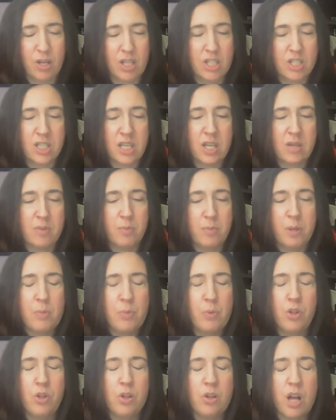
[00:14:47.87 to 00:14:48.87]
It's
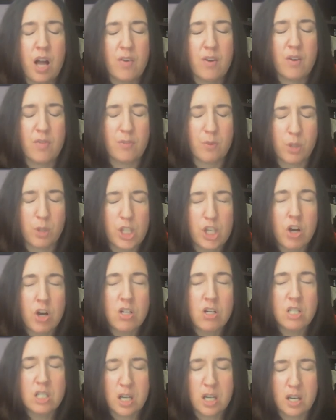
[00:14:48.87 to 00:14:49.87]
people have a really
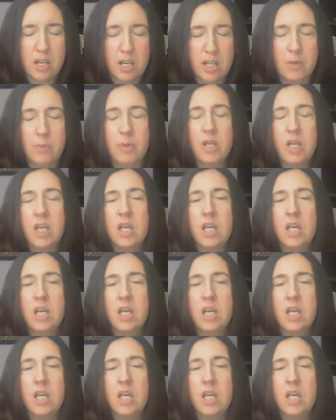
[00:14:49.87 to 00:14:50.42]
hard time